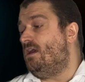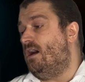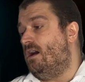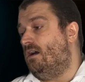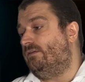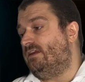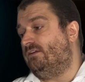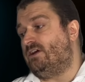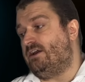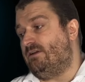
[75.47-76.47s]
the
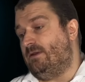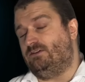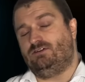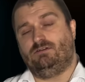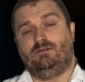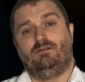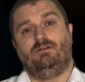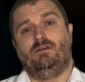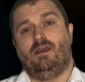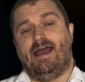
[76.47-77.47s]
entire image.
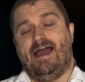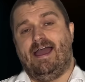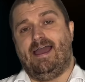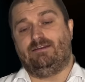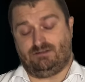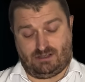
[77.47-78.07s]
And